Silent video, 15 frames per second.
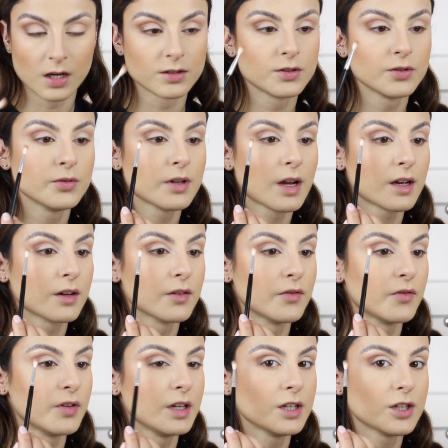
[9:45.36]
I do like a
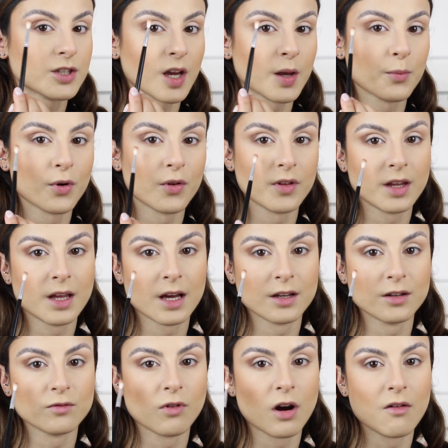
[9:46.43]
V shape on the
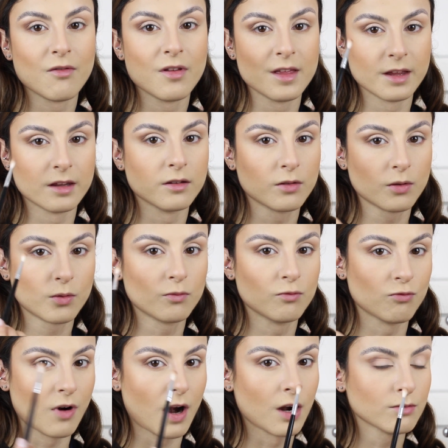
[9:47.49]
end rather than
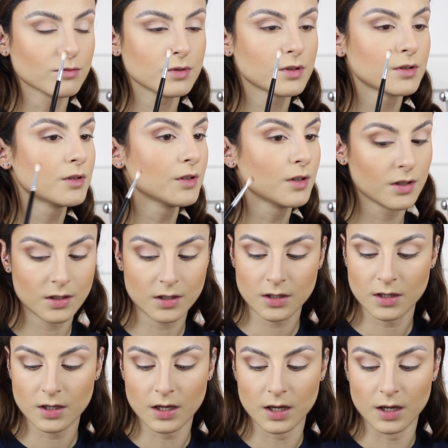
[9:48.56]
round.
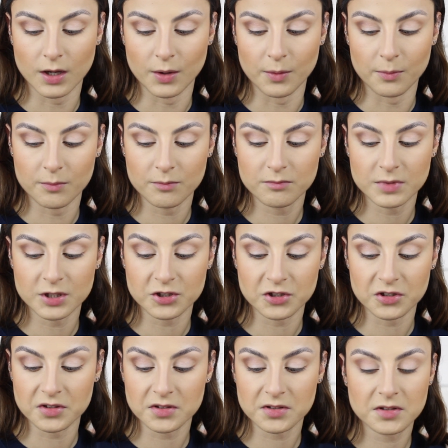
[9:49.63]
It's
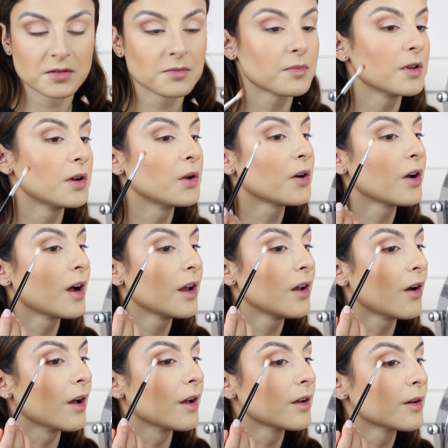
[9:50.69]
just the look I
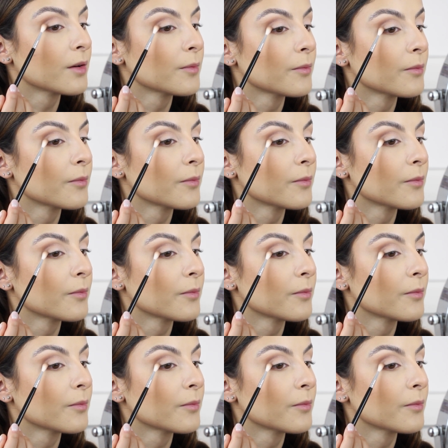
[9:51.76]
like.